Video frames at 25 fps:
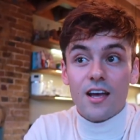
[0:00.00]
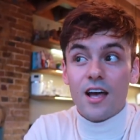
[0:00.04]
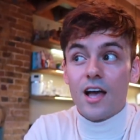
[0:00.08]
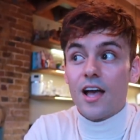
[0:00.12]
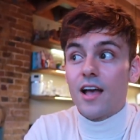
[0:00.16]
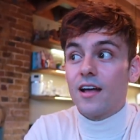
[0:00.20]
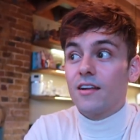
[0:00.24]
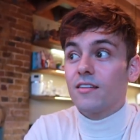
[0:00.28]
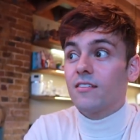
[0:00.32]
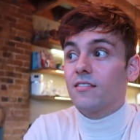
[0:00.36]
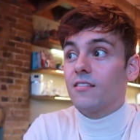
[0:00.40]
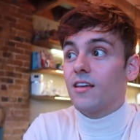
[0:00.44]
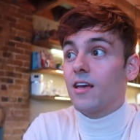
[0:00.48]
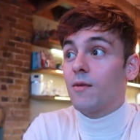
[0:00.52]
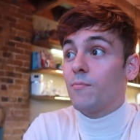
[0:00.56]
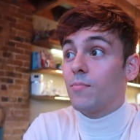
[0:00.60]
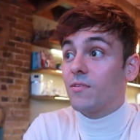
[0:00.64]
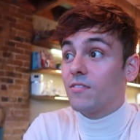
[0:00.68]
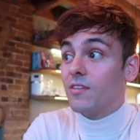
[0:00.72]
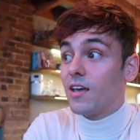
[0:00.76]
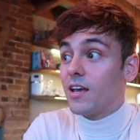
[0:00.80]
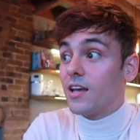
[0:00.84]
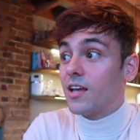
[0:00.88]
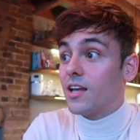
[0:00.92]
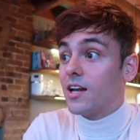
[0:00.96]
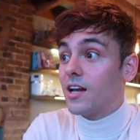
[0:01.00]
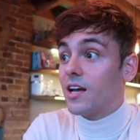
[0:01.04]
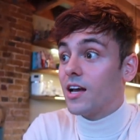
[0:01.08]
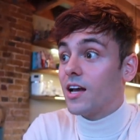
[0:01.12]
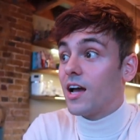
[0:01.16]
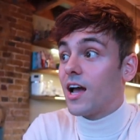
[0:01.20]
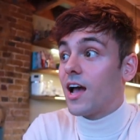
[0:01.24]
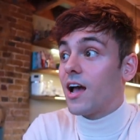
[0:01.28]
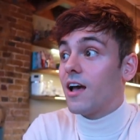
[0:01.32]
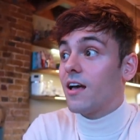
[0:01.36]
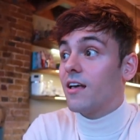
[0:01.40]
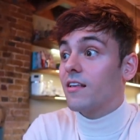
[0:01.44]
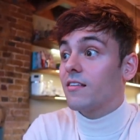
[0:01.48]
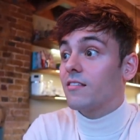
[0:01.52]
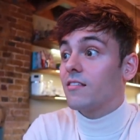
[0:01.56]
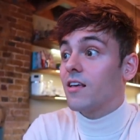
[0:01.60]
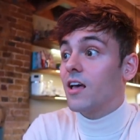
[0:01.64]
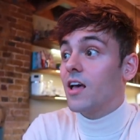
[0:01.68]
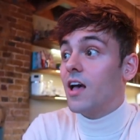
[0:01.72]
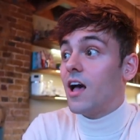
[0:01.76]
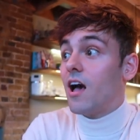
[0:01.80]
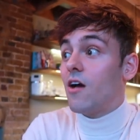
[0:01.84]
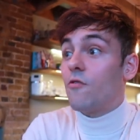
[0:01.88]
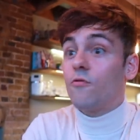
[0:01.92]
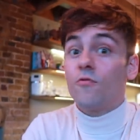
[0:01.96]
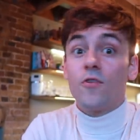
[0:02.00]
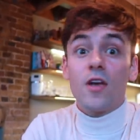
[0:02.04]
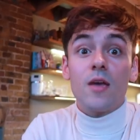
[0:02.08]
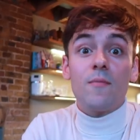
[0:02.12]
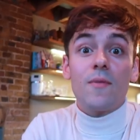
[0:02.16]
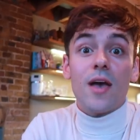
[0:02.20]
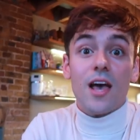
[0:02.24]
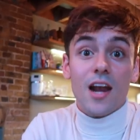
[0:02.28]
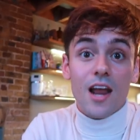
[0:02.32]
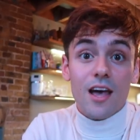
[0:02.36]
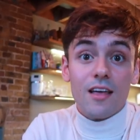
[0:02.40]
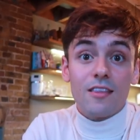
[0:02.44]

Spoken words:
and in particular as a female